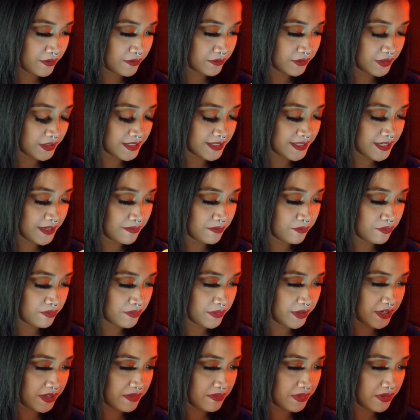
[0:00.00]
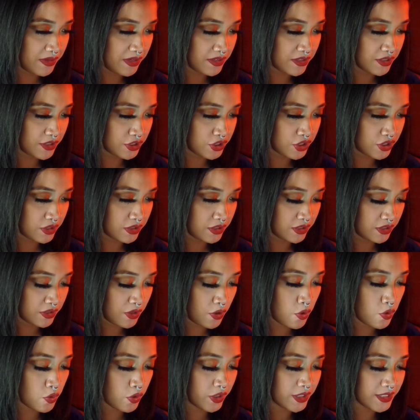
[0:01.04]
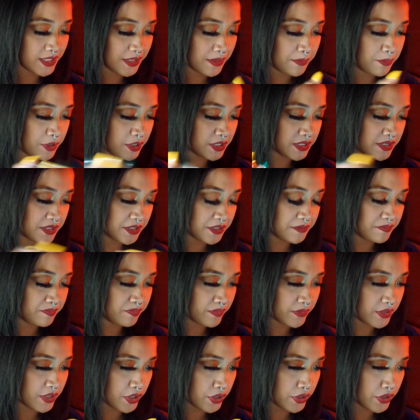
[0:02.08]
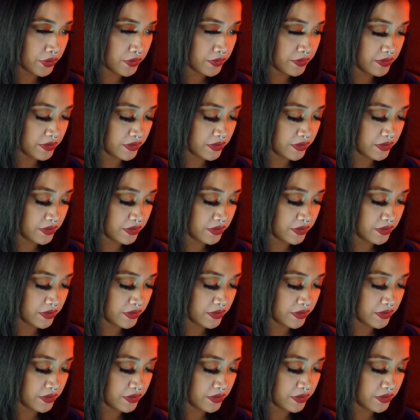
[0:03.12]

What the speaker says: It's not letting me touch on it. Oh, because I pressed done. Duh.